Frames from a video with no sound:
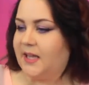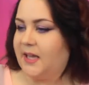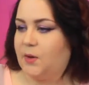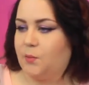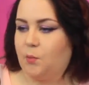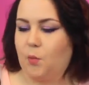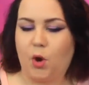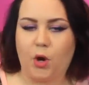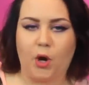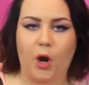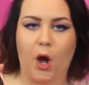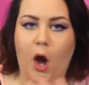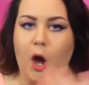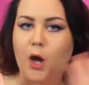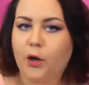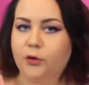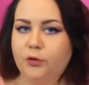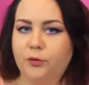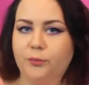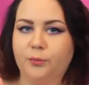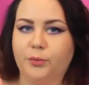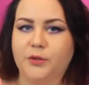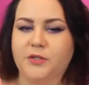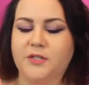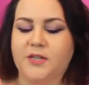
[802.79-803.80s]
Like,
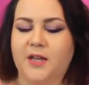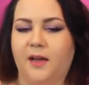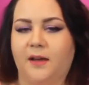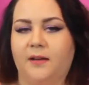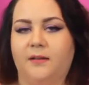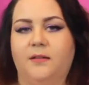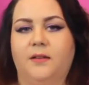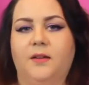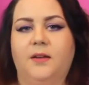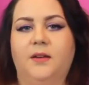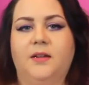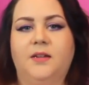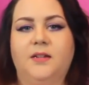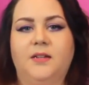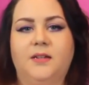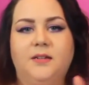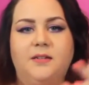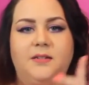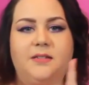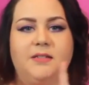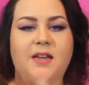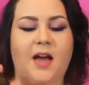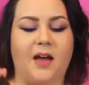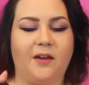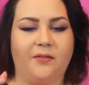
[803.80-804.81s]
100%
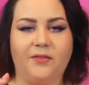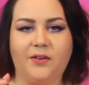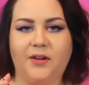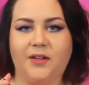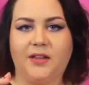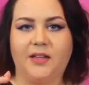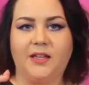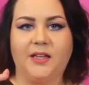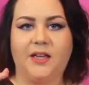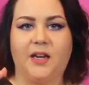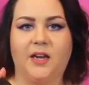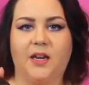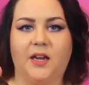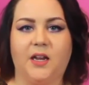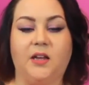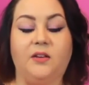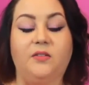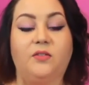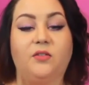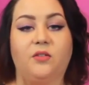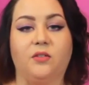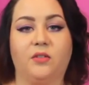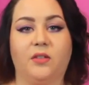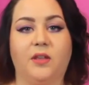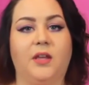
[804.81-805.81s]
definitely get it
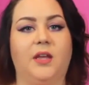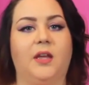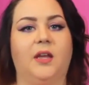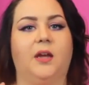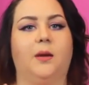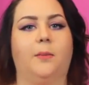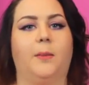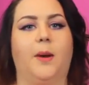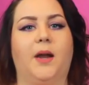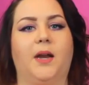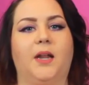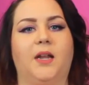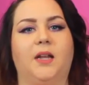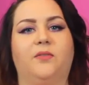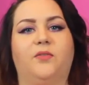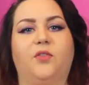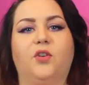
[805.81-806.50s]
if you're thinking about it.